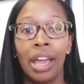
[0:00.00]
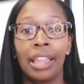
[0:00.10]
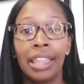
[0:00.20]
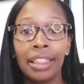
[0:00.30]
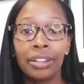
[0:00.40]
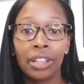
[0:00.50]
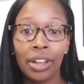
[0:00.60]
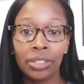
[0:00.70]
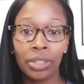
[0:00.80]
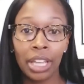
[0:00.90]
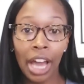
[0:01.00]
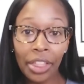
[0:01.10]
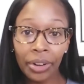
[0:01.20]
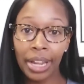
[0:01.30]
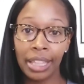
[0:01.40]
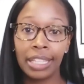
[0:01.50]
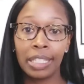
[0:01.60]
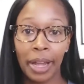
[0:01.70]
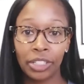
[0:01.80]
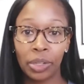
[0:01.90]
Then there's also the other end of the
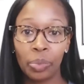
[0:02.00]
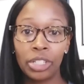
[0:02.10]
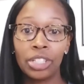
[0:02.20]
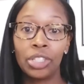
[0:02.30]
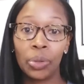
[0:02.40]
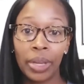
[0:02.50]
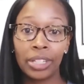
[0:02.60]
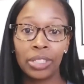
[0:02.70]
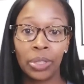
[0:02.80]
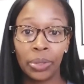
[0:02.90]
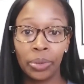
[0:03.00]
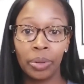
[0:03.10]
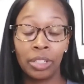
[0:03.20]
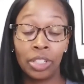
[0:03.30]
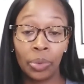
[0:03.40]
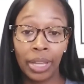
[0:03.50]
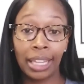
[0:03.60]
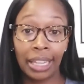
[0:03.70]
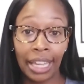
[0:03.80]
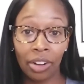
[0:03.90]
spectrum, which is doing it to doing
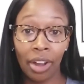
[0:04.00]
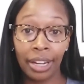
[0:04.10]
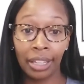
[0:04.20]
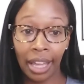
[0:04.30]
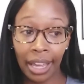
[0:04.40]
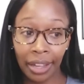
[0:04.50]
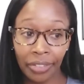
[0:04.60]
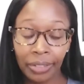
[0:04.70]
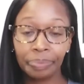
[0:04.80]
it later on in life.